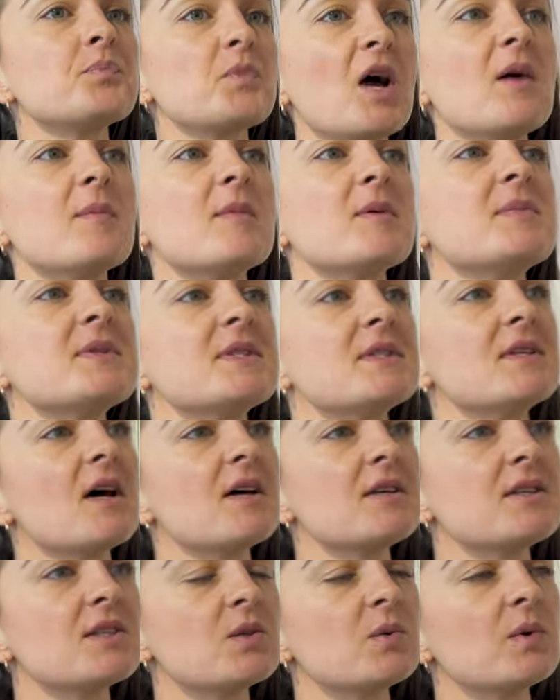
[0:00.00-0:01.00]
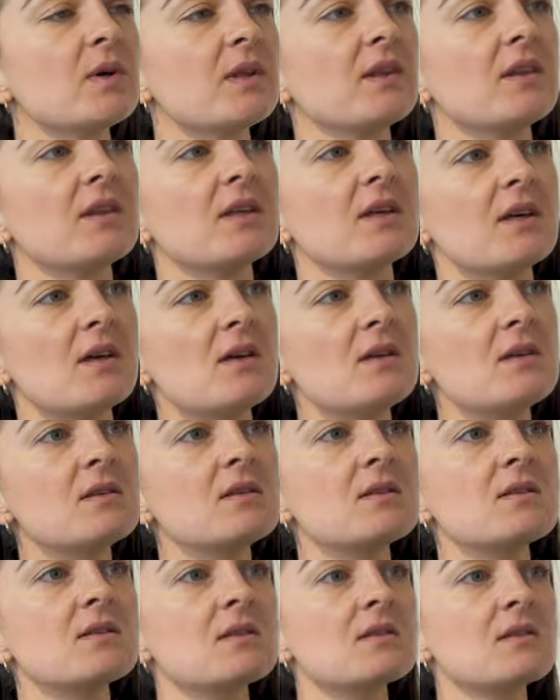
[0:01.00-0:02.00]
I'm obsessed with
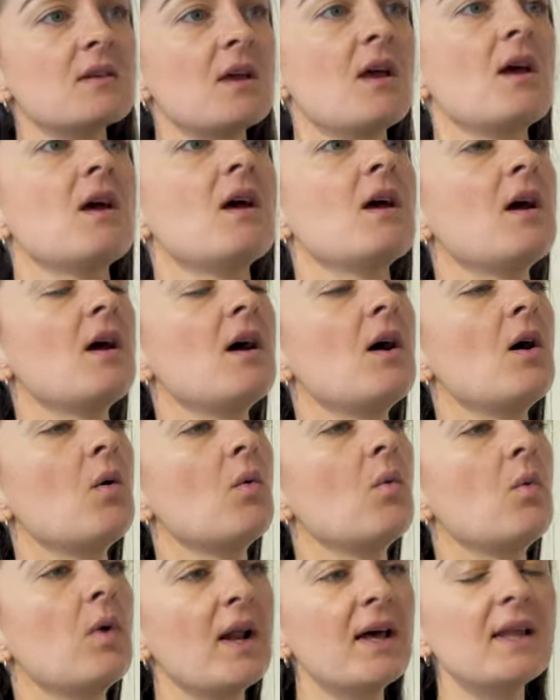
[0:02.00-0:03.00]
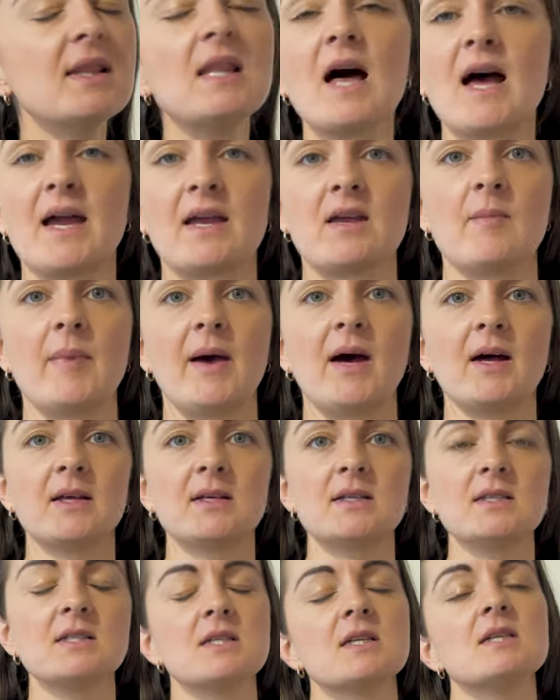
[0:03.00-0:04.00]
this. What I like about
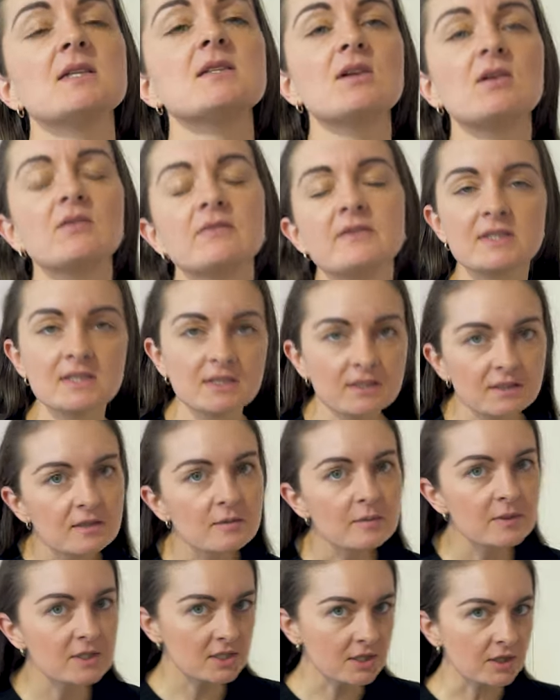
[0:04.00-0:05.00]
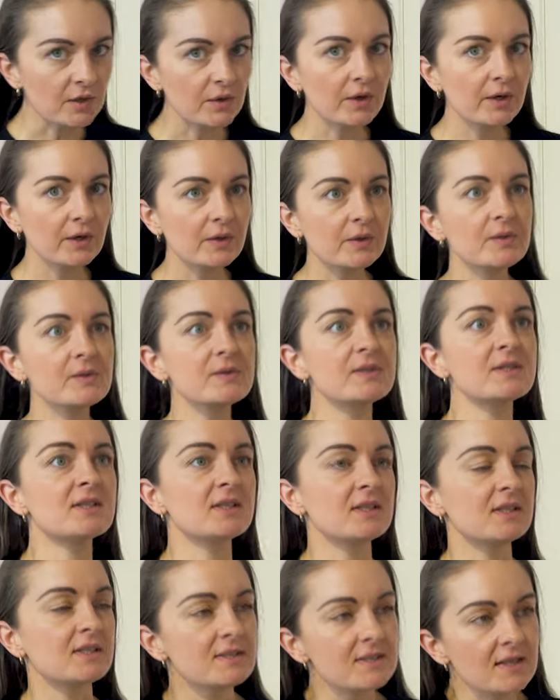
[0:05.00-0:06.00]
it is obviously the materials and
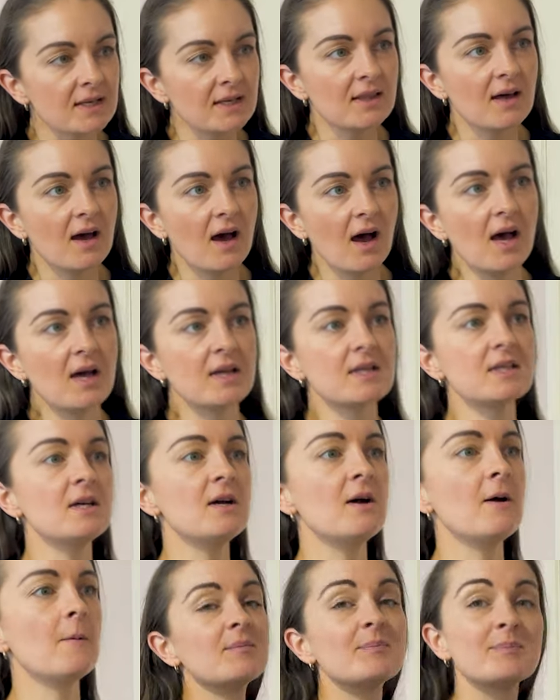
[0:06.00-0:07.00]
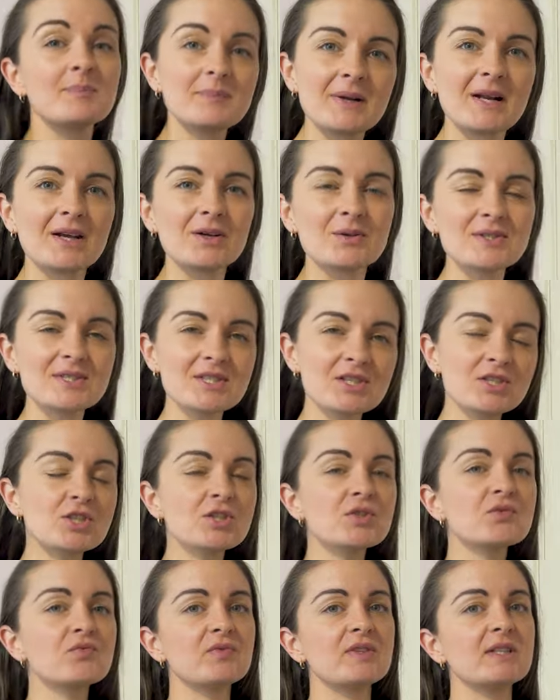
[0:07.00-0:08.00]
things like that, but I also
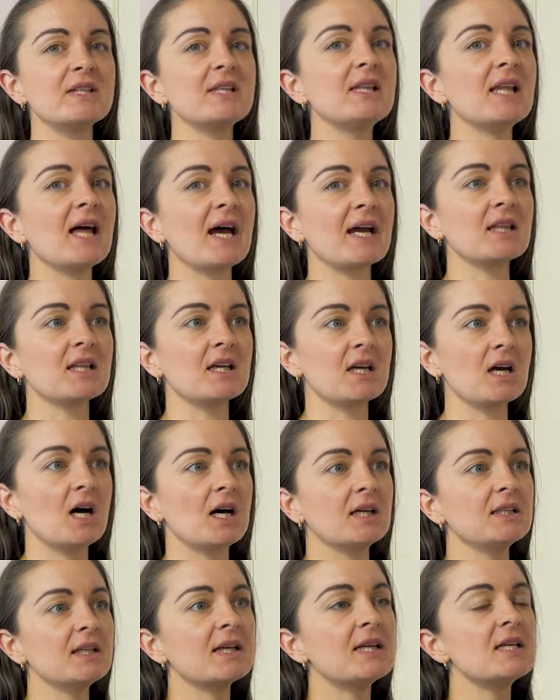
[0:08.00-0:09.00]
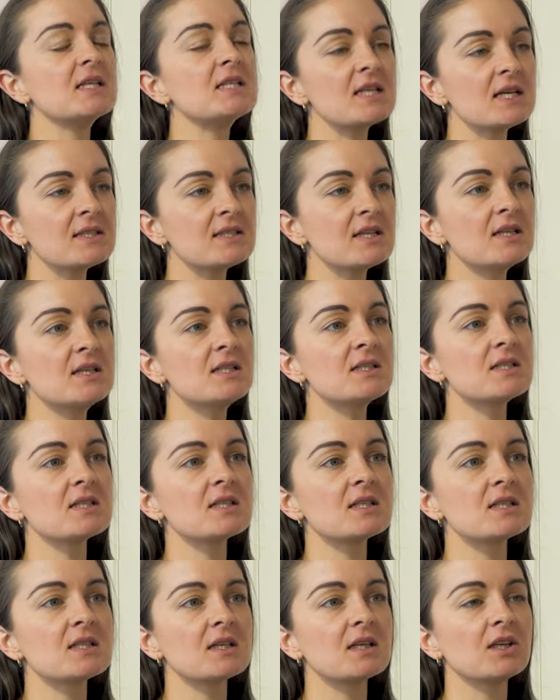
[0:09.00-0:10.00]
just really like the cut. Like, it
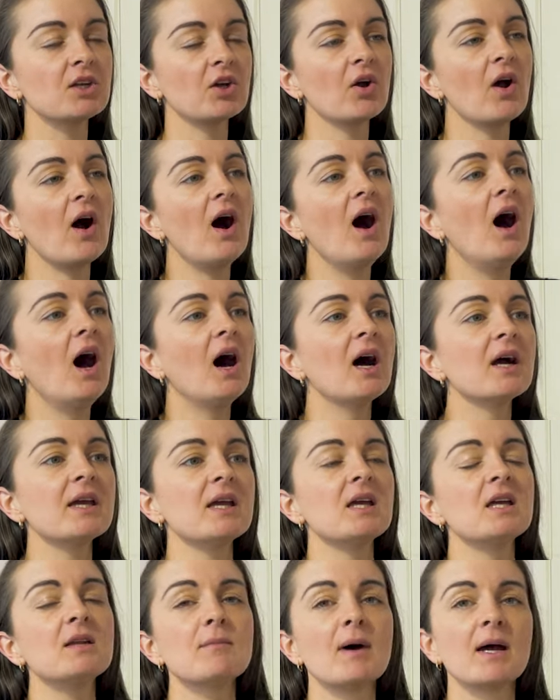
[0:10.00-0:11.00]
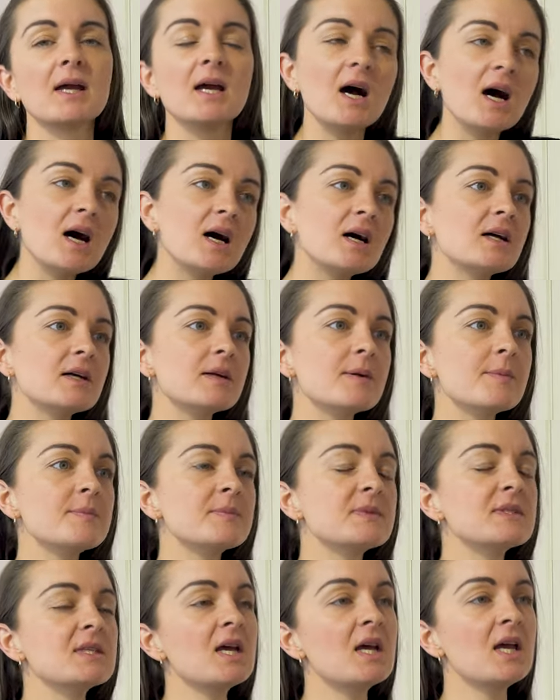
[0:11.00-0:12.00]
doesn't, you know, hug in my
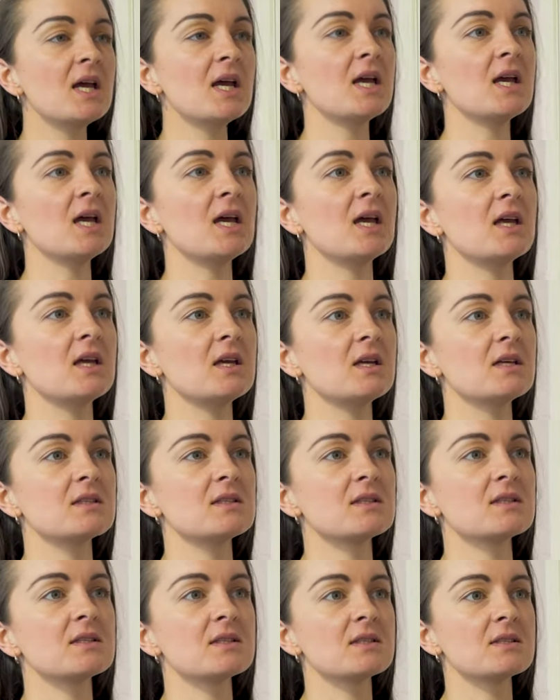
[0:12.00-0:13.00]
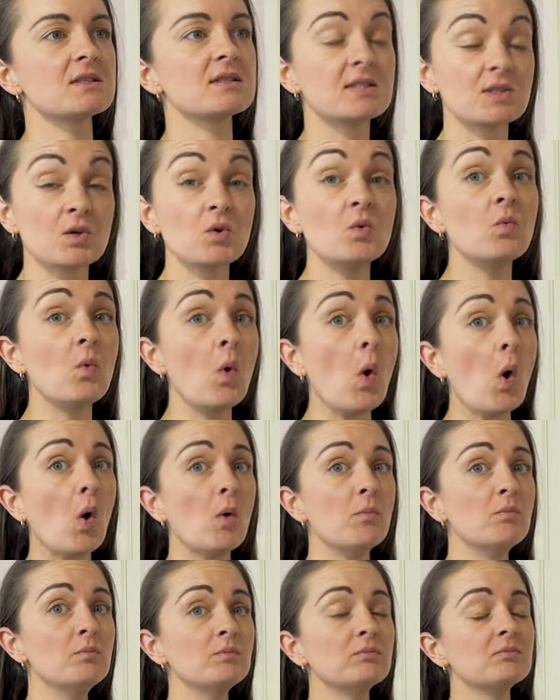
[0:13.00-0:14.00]
arms. It's still
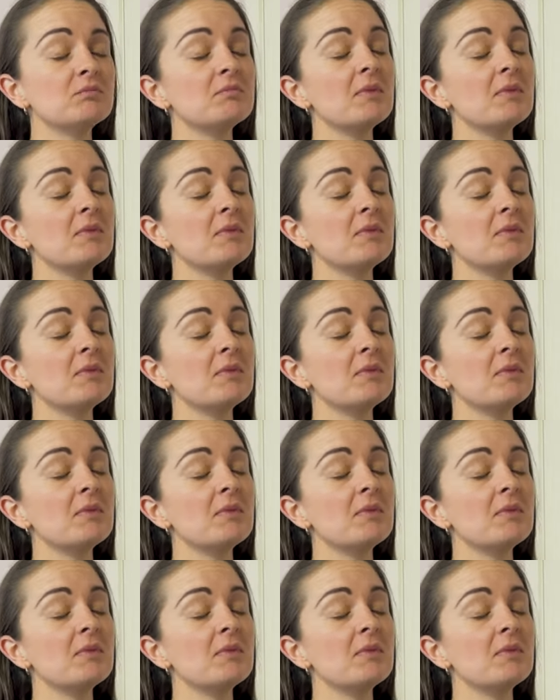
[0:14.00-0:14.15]
warm.